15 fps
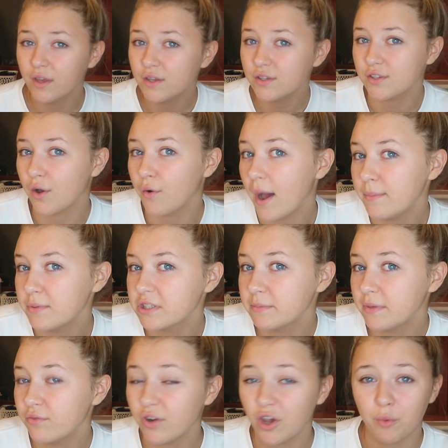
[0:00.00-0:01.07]
So I'm just gonna
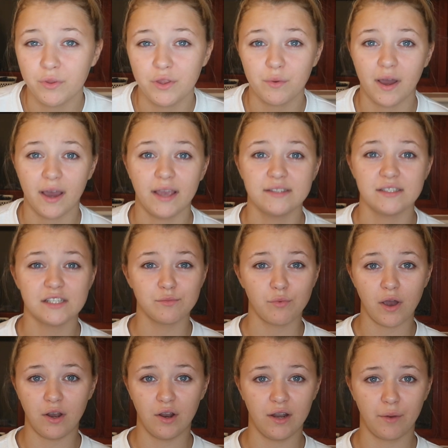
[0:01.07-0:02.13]
be real with you guys. This is
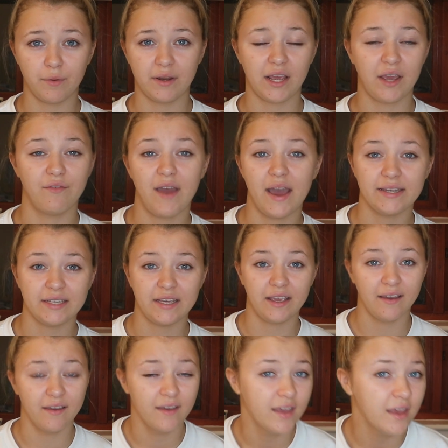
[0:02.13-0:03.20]
what I look like when I get ready.